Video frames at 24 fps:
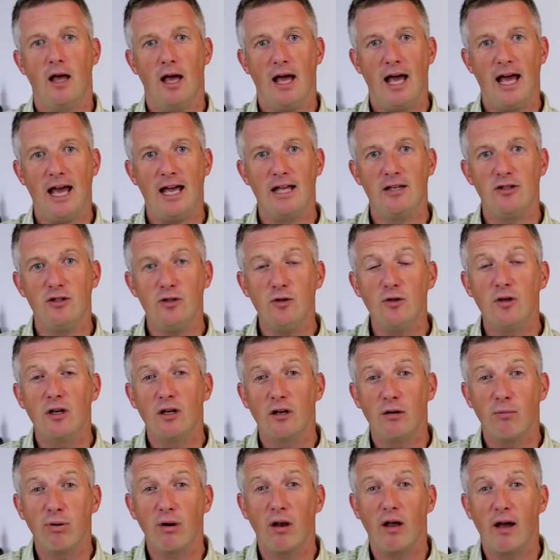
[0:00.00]
and you
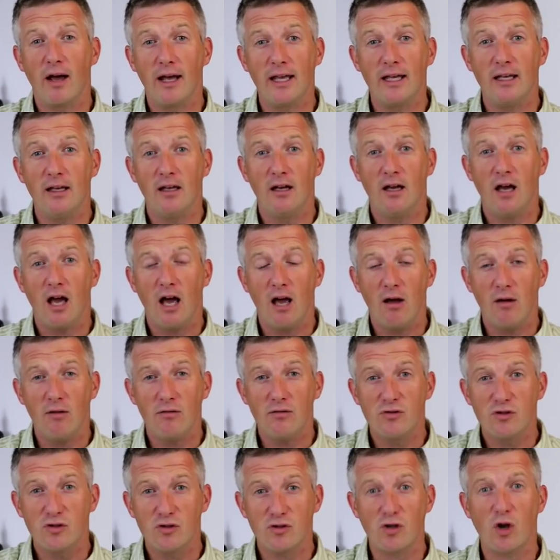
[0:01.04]
can apply
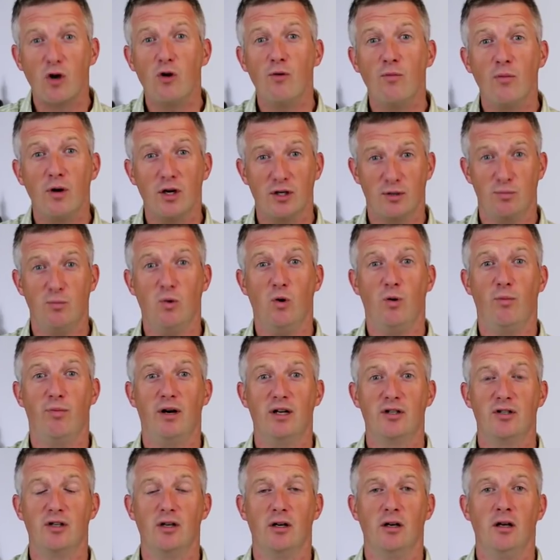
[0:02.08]
so much more
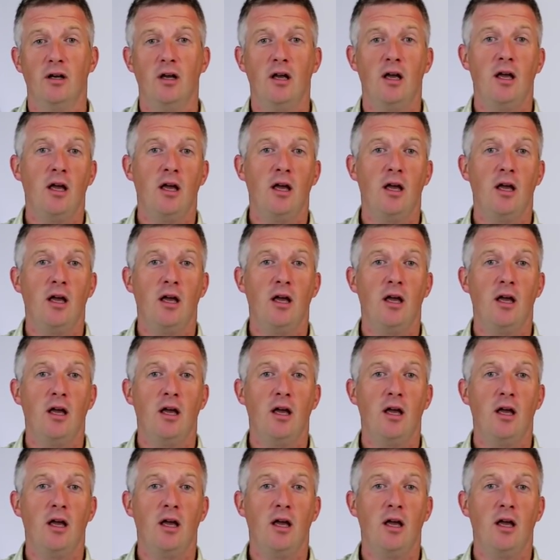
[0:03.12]
pressure.